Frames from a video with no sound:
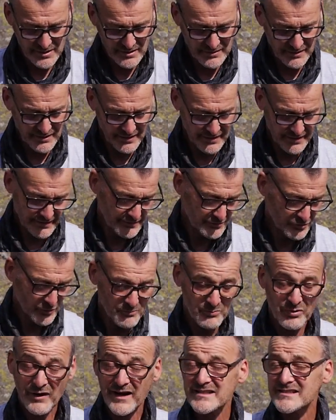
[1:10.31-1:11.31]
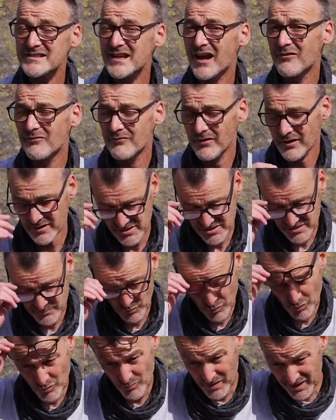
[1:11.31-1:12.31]
They compress down very
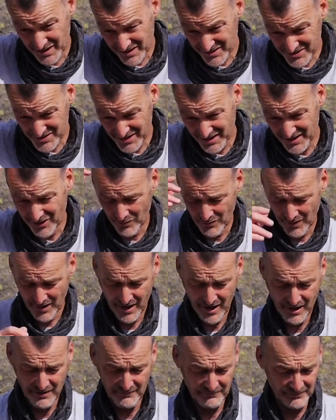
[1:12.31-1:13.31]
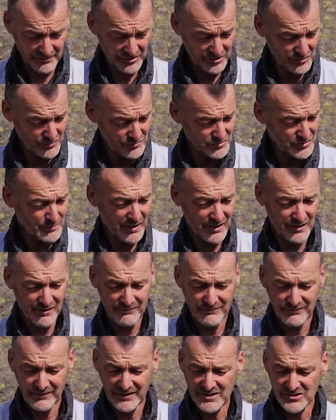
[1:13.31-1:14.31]
small because they don't have a huge amount of
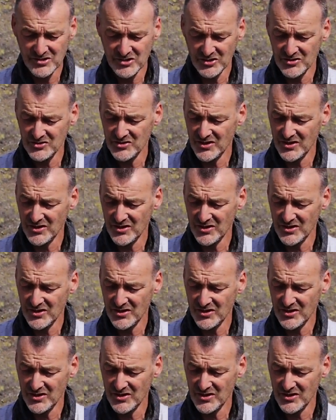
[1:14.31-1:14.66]
features.